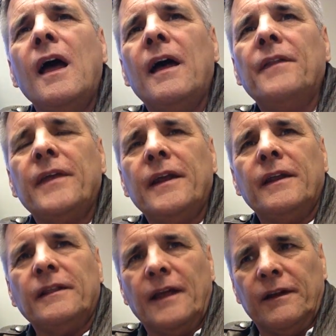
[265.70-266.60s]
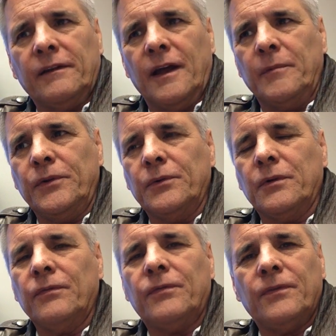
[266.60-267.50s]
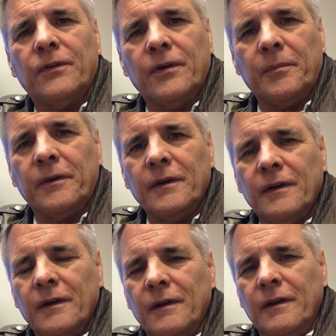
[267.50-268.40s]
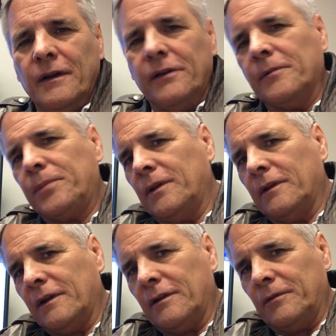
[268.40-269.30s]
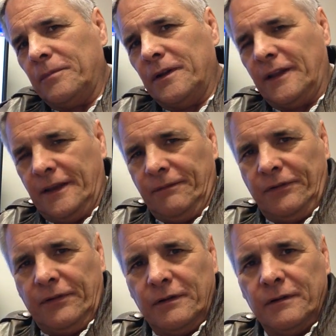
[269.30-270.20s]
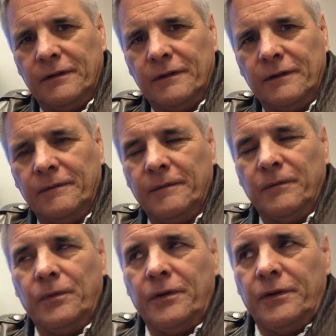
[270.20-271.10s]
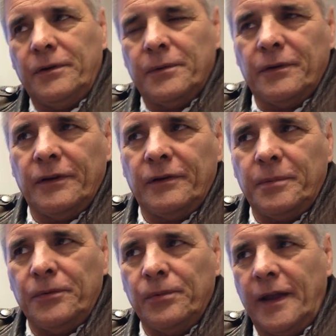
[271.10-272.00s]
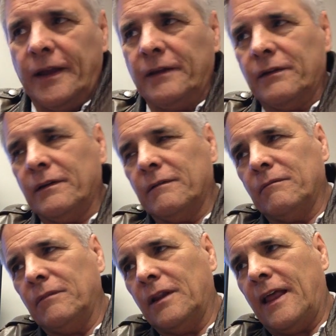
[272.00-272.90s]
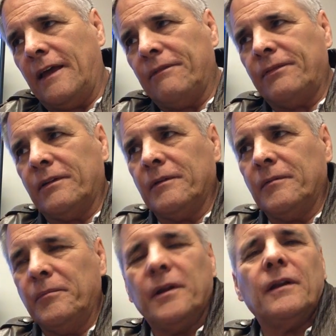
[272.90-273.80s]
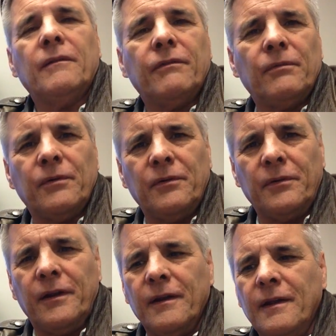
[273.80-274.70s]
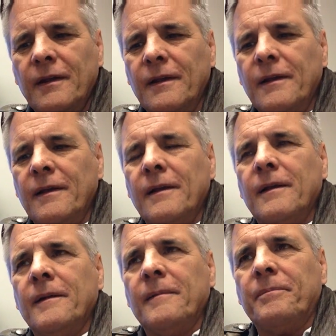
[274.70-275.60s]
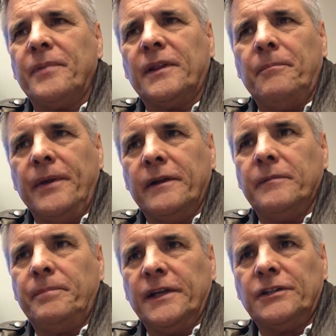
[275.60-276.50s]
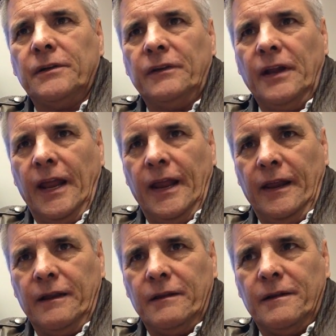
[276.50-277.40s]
And then at that time, you could form your political beliefs, whether you were going to be right, left, middle of the road. But the bigger picture today